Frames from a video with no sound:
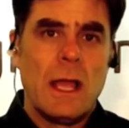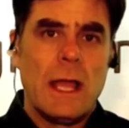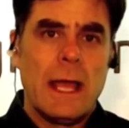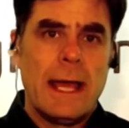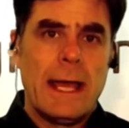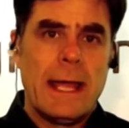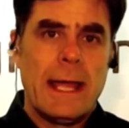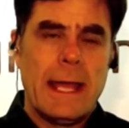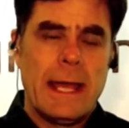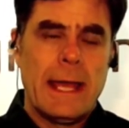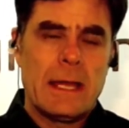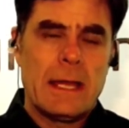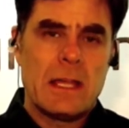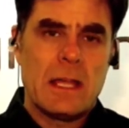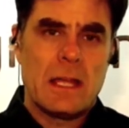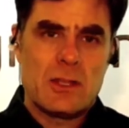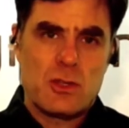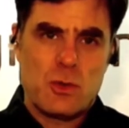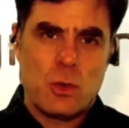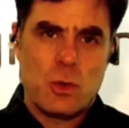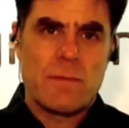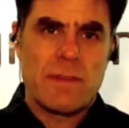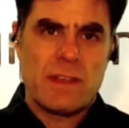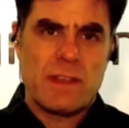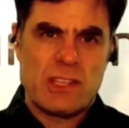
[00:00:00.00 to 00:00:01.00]
And it's
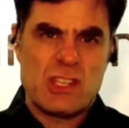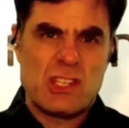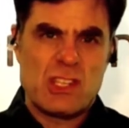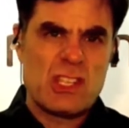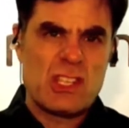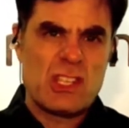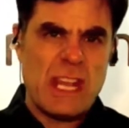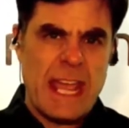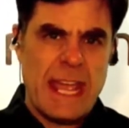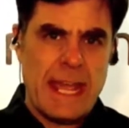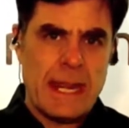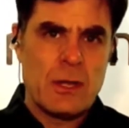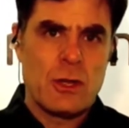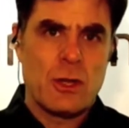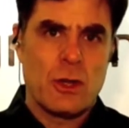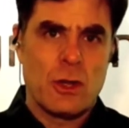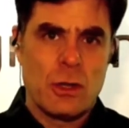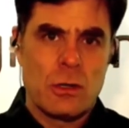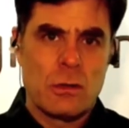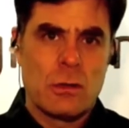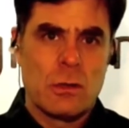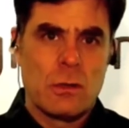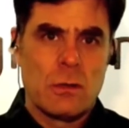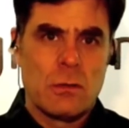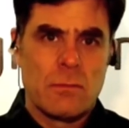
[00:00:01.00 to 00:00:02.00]
sort of a
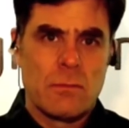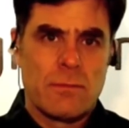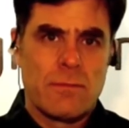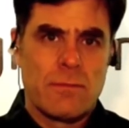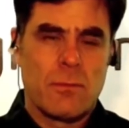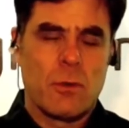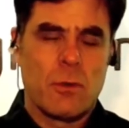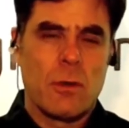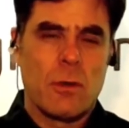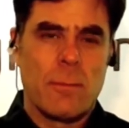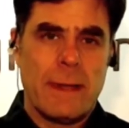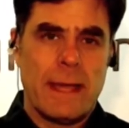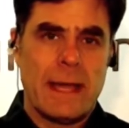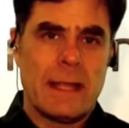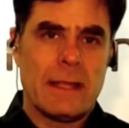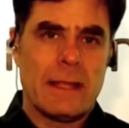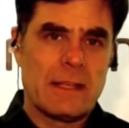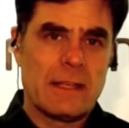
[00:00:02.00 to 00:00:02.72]
standard format,